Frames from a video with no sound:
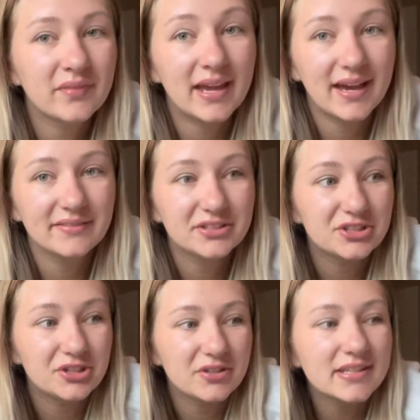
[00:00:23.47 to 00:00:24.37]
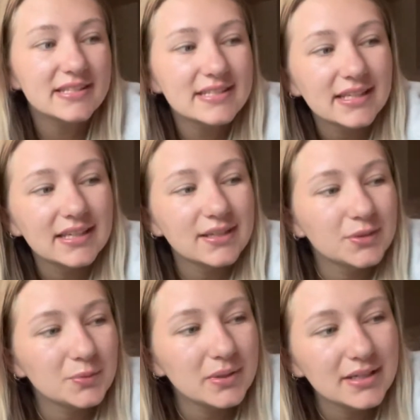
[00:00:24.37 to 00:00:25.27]
I have to show you this.
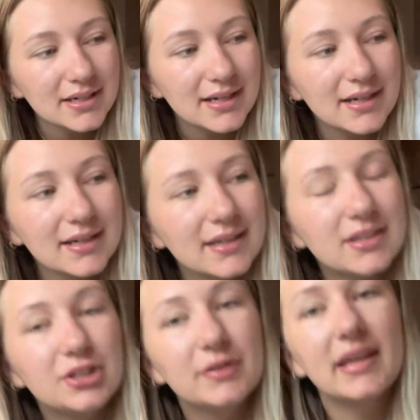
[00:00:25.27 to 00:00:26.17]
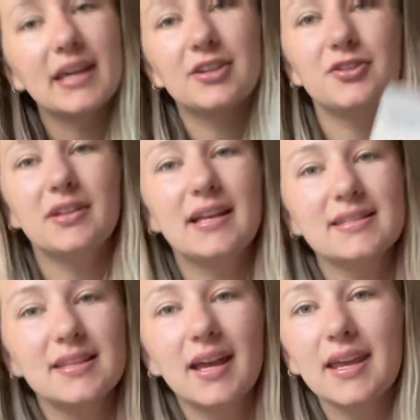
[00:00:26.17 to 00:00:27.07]
We got a new candle
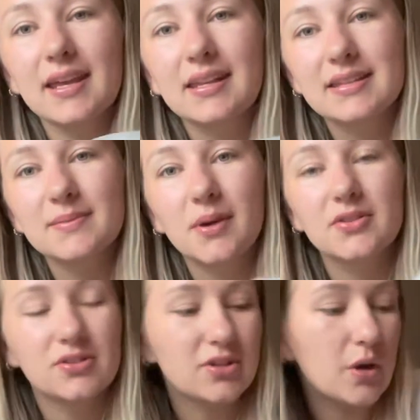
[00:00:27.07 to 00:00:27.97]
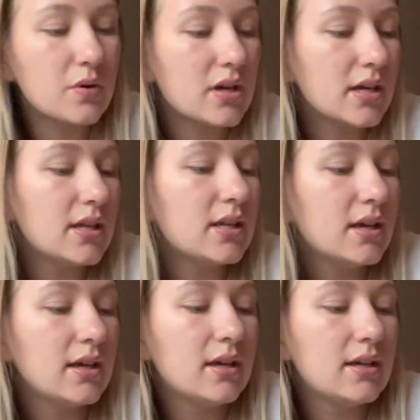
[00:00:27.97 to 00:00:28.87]
last night and it smells so good.
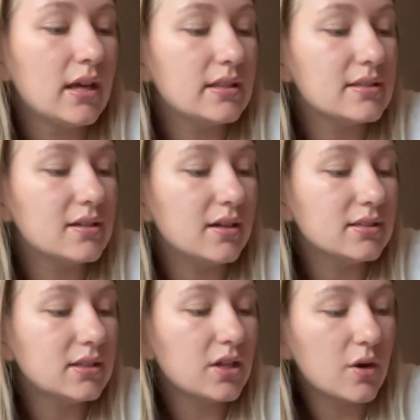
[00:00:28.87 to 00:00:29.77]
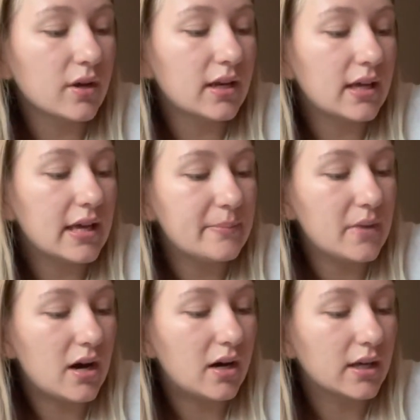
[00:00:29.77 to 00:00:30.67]
It's salted coconut and
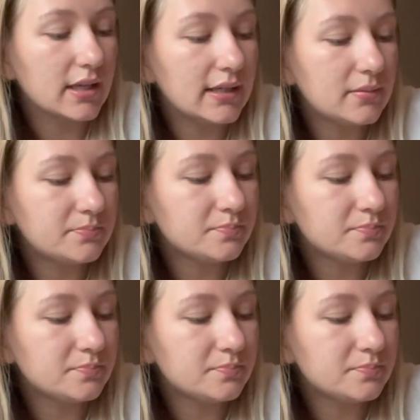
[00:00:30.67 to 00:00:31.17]
mahogany.